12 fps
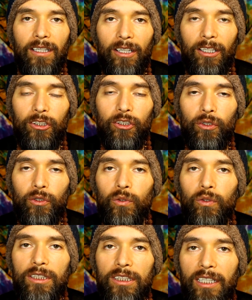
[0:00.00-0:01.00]
Our
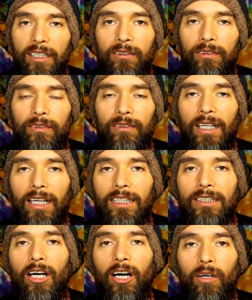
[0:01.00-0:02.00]
true self
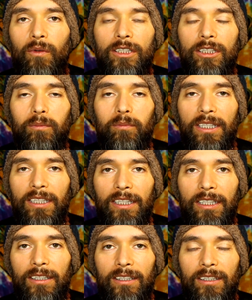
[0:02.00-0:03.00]
has always been
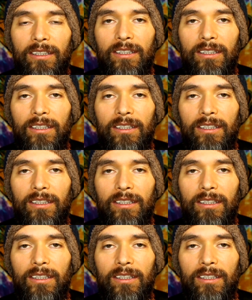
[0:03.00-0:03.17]
here.